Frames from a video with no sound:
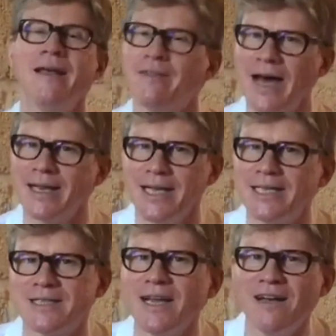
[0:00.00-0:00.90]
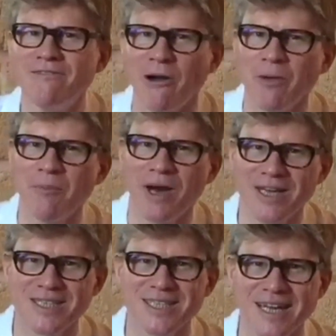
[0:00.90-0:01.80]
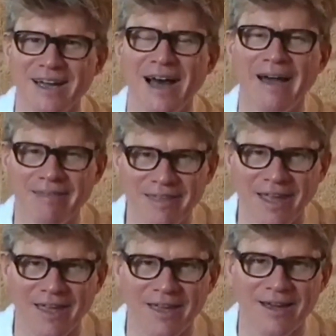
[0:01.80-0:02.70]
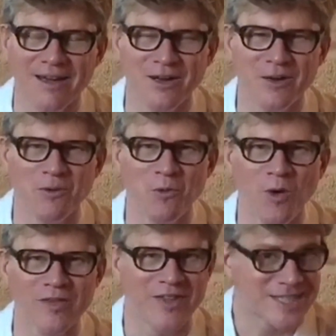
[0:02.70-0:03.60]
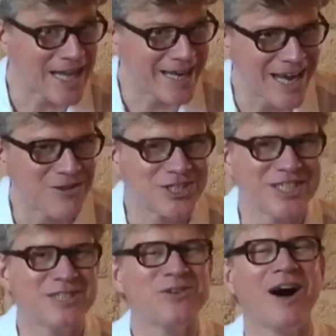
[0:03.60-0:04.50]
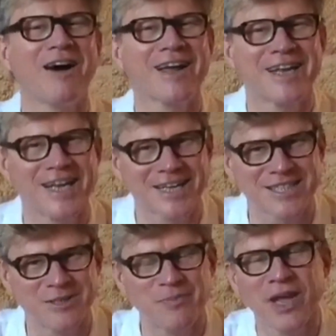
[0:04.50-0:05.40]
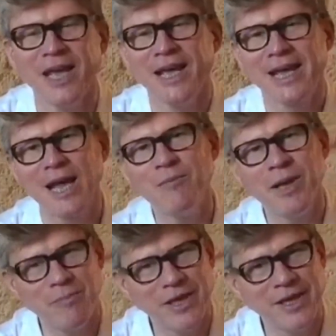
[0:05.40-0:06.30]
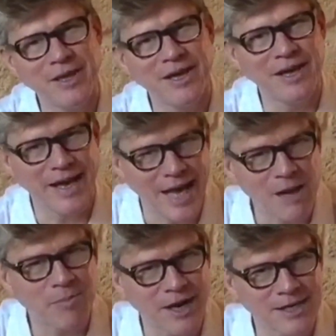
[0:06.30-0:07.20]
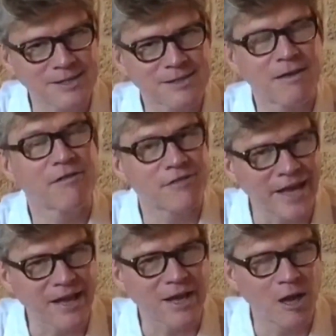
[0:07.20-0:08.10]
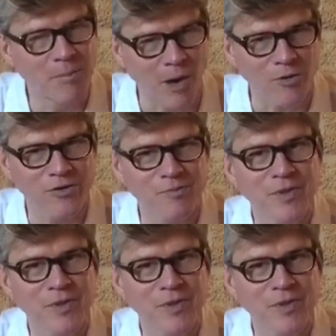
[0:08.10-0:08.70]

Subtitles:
That is very much, I think, what this analogy to architecture can maybe help us think about.